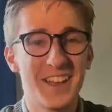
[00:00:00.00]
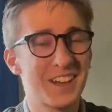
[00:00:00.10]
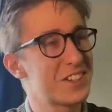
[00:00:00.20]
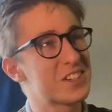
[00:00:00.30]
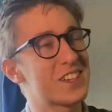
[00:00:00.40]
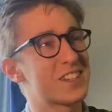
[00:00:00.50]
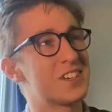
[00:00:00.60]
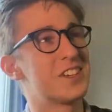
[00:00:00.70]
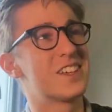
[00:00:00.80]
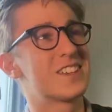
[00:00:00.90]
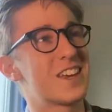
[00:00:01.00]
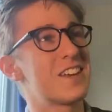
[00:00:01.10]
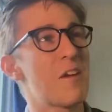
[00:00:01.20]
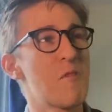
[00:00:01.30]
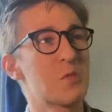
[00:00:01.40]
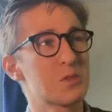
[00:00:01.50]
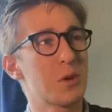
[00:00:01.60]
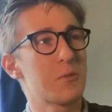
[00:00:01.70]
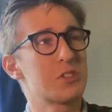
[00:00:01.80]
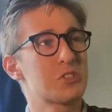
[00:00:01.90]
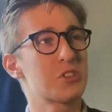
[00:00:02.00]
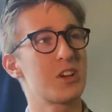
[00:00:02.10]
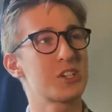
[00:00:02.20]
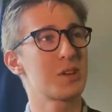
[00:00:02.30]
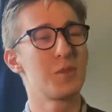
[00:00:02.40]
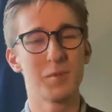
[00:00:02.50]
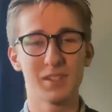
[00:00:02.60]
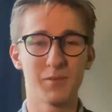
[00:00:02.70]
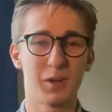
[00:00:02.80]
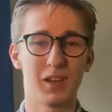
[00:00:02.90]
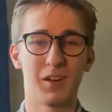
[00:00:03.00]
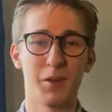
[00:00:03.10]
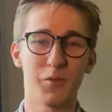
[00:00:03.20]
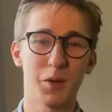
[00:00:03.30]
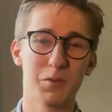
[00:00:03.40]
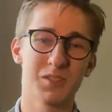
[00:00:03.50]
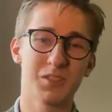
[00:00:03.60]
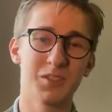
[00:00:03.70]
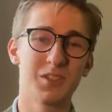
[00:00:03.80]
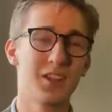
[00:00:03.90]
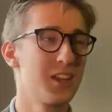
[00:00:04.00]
and I just had to, it, it was one of the most tragic moments of my life. I was stood